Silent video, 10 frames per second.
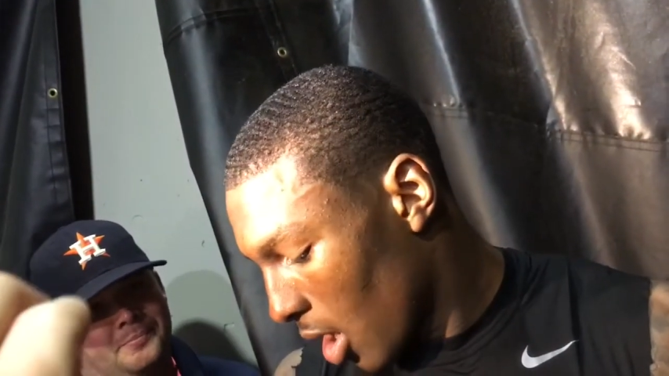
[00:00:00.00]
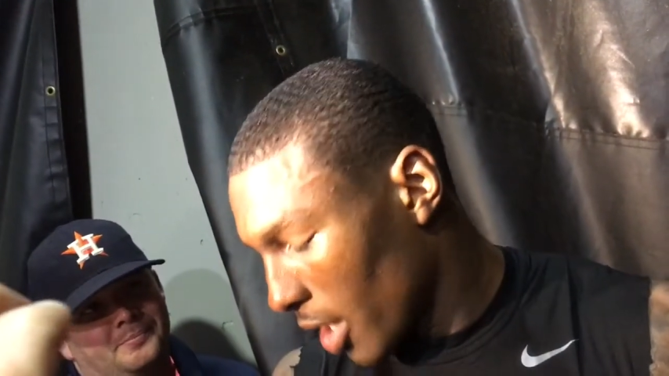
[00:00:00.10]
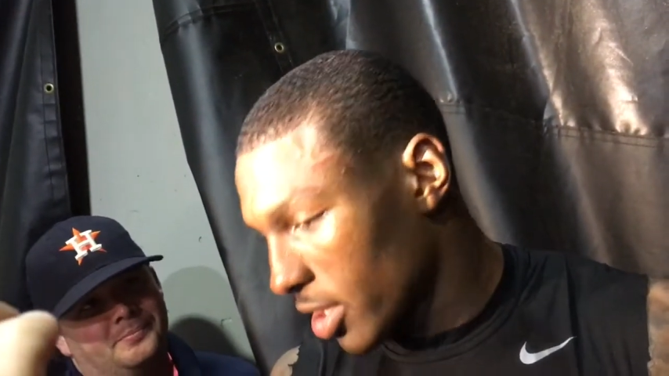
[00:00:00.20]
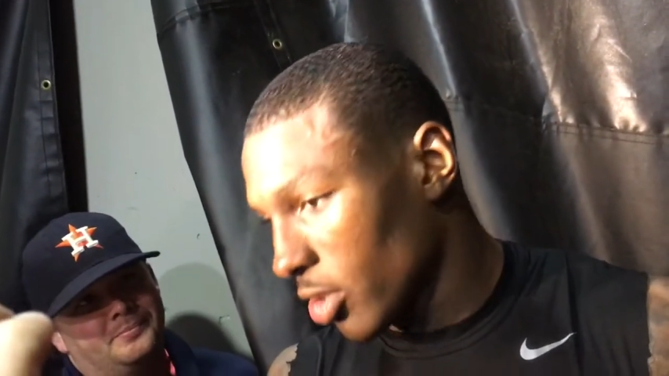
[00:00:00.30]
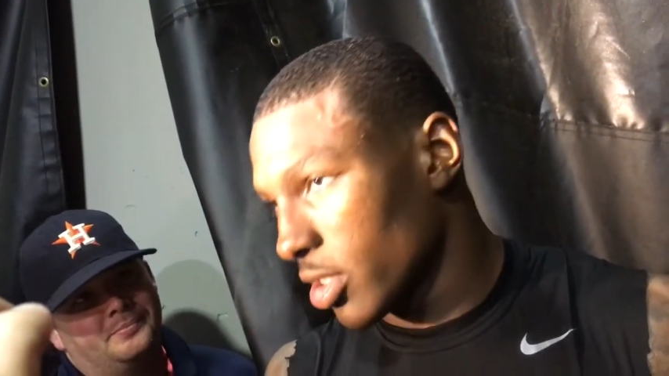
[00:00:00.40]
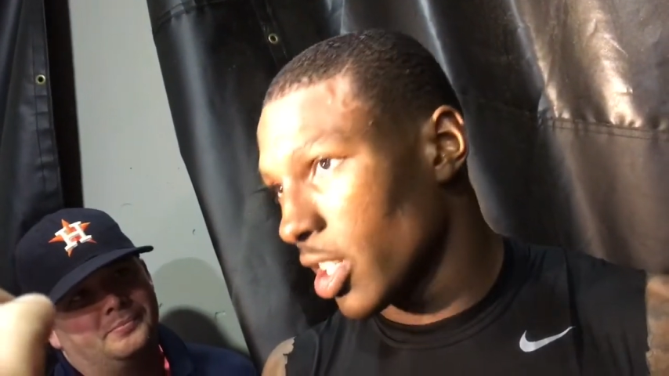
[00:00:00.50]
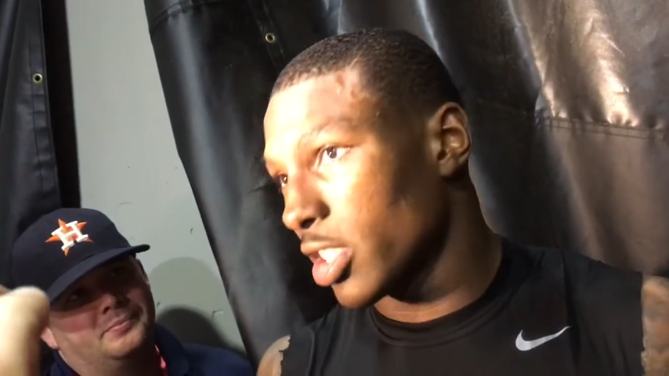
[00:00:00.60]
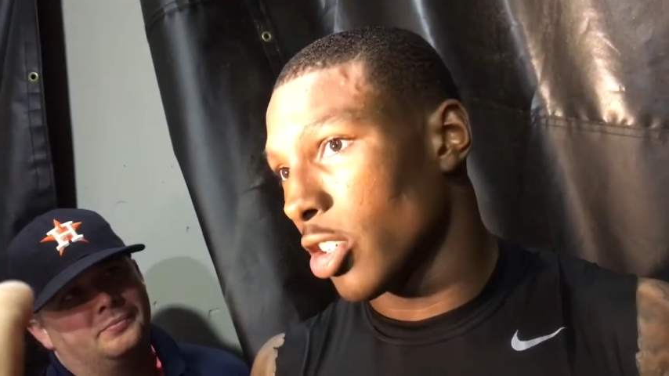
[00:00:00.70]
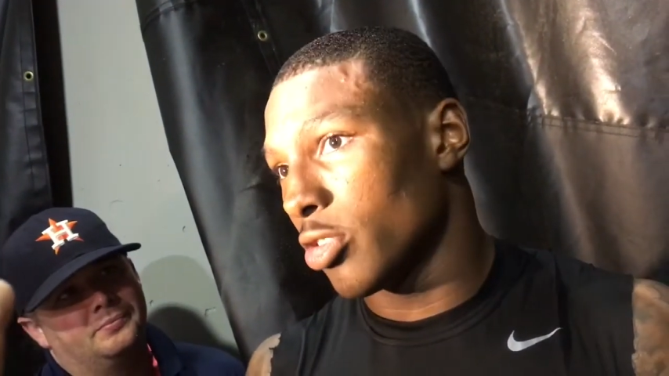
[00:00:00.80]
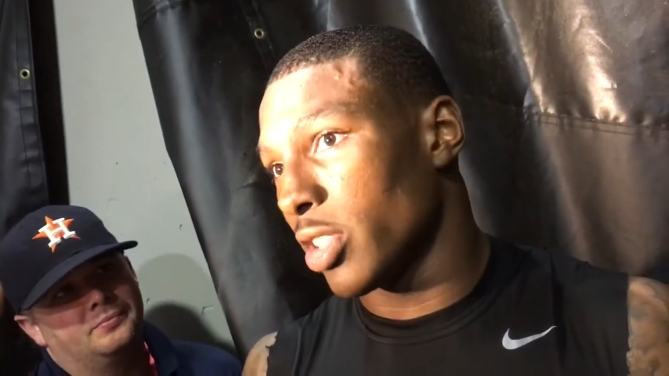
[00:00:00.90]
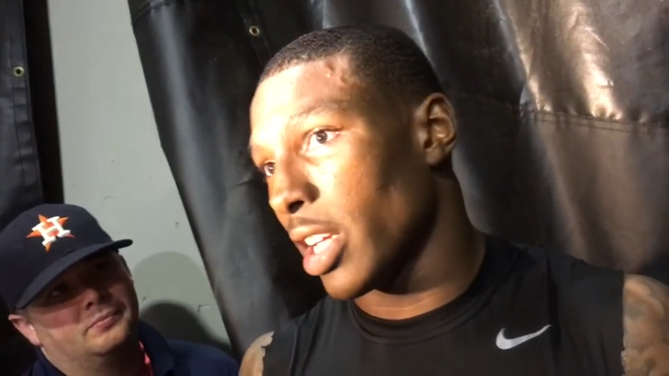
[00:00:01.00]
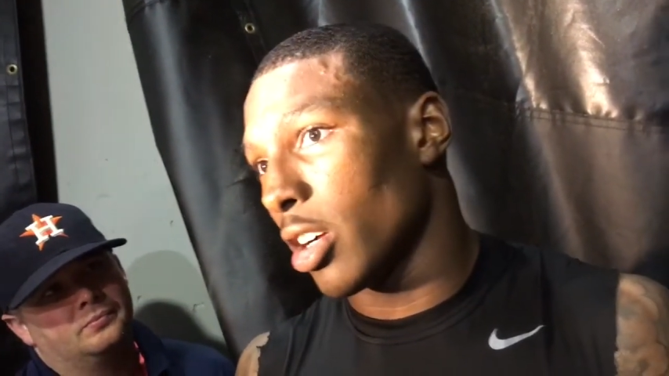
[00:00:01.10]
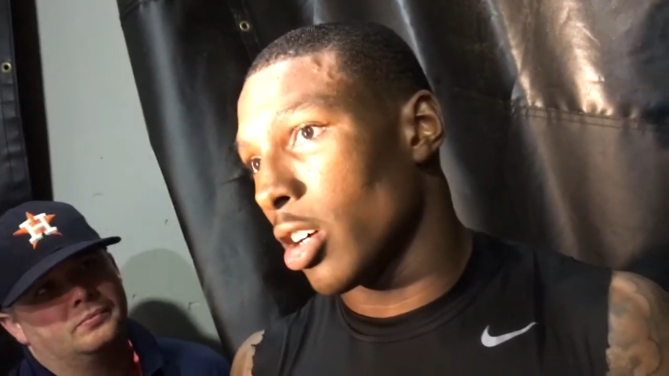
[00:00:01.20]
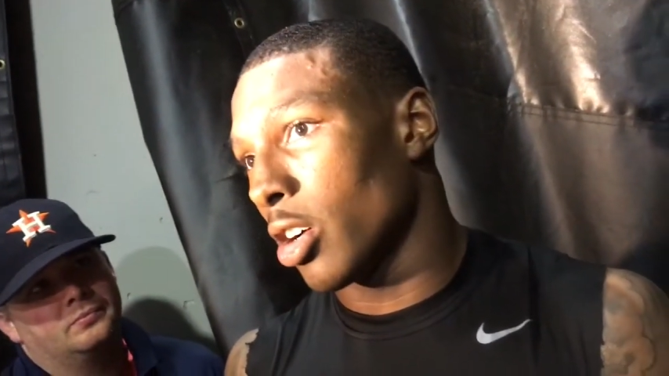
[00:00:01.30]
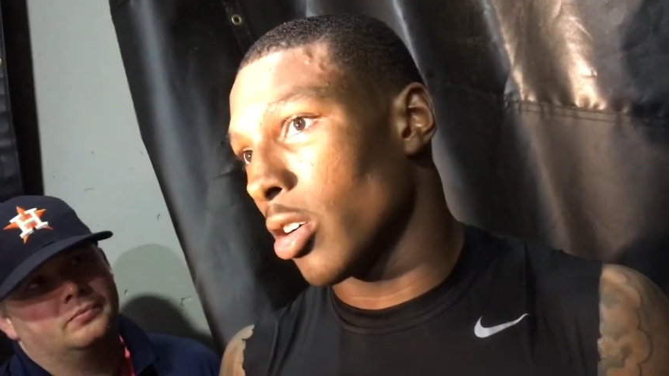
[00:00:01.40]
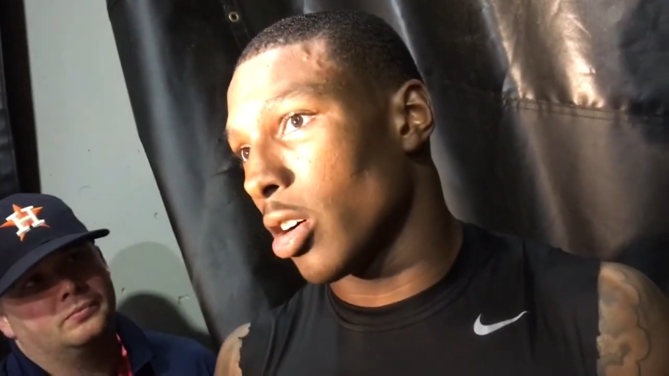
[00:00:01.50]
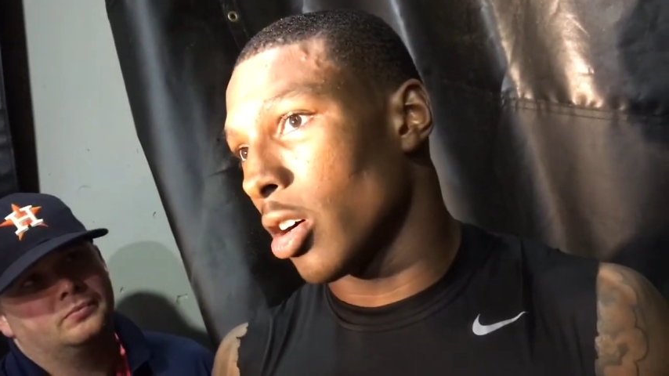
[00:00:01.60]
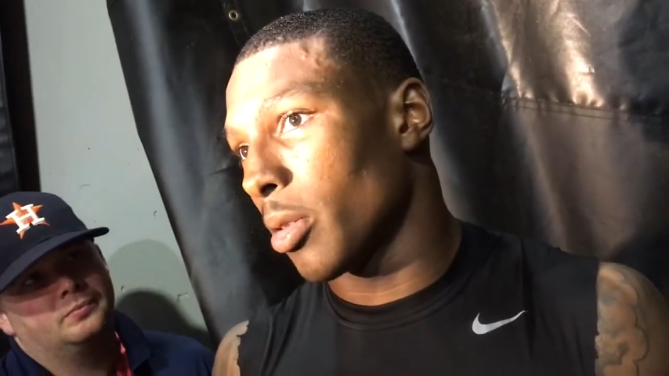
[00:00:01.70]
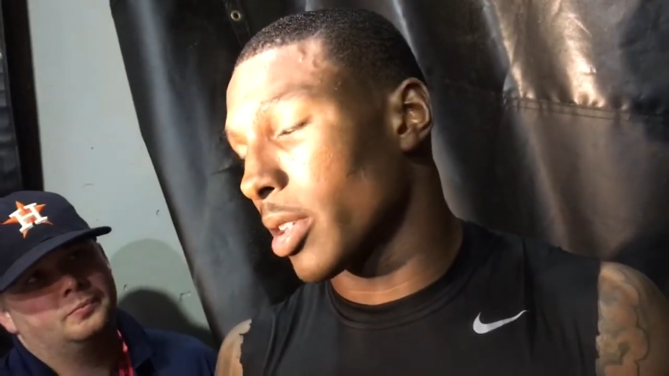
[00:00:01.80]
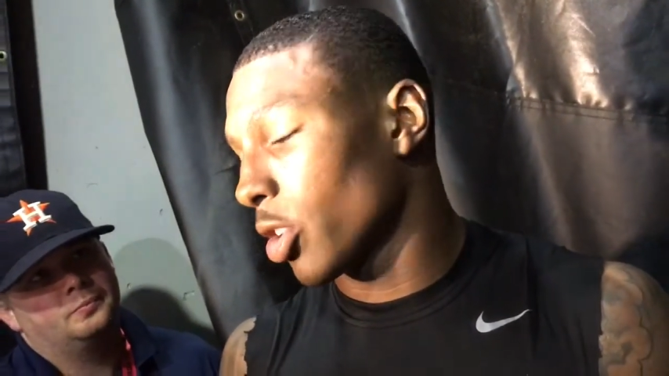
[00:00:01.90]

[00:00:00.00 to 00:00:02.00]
That show's good. It shows JR uh, can